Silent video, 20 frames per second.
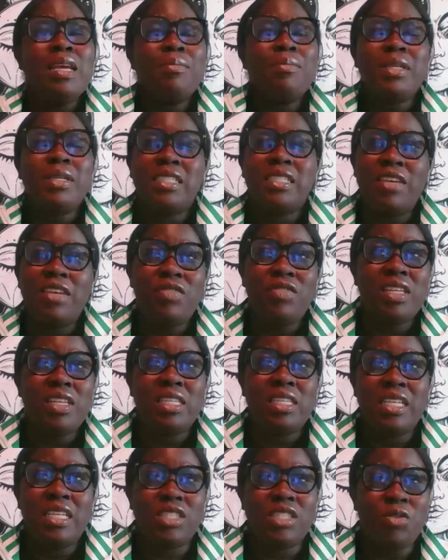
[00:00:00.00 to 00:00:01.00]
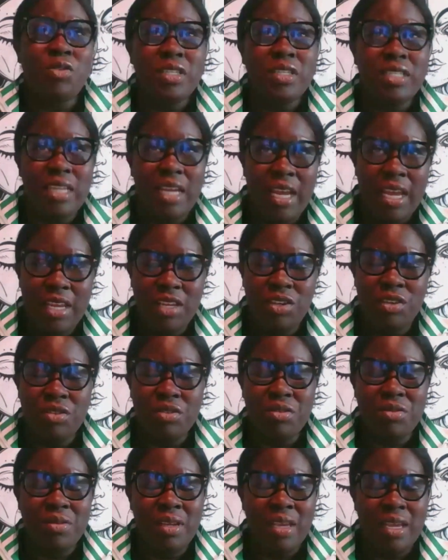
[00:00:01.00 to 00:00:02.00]
But definitely it's going to heighten your
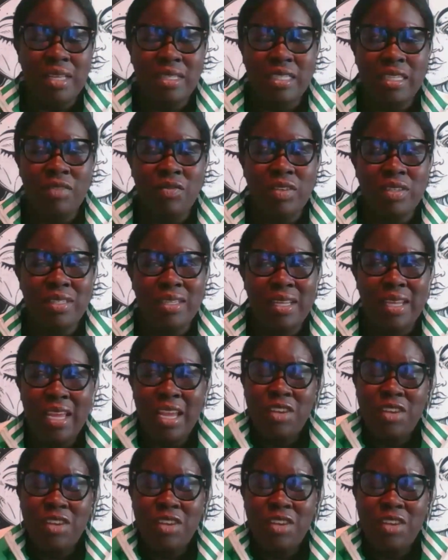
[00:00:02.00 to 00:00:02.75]
creativity,